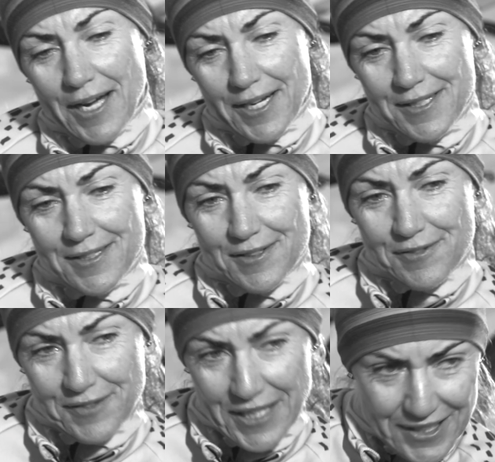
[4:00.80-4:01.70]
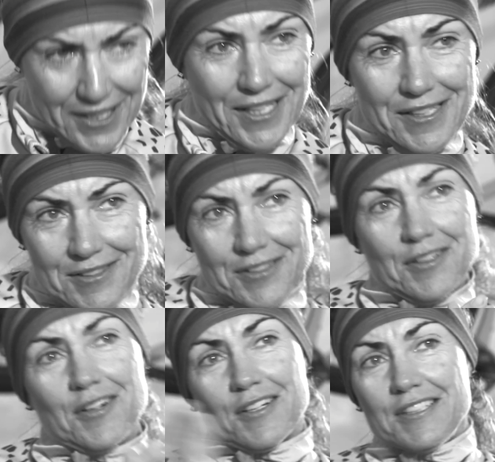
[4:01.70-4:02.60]
kind of getting
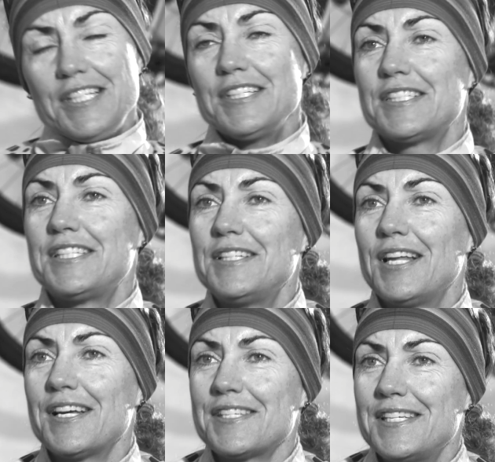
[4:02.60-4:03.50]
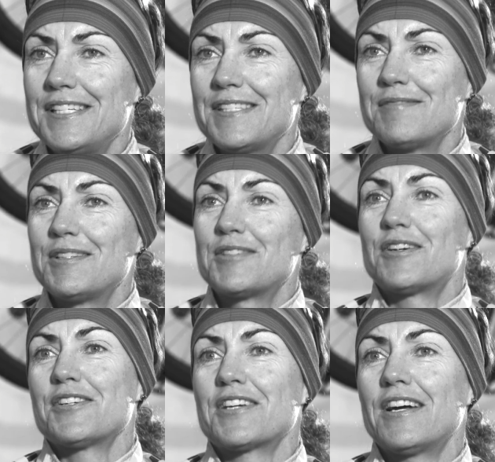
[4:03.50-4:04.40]
into or in the last season with
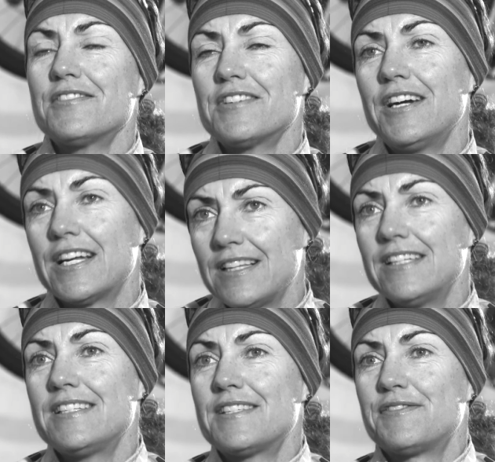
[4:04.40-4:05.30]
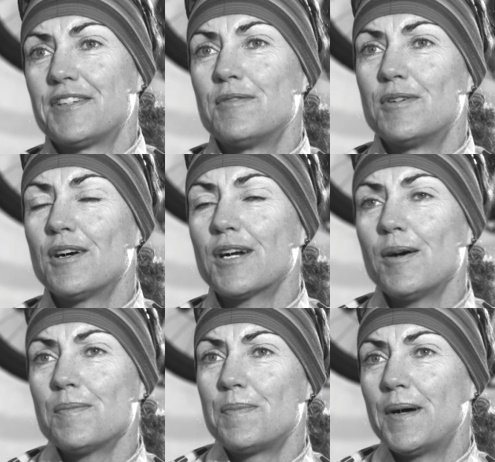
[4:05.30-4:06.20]
cross country, at least for the World
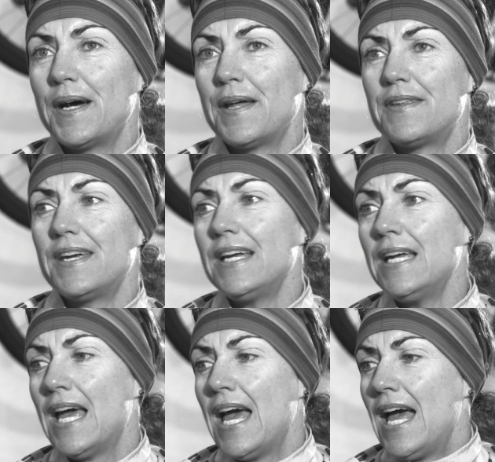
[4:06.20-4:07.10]
Cup thing.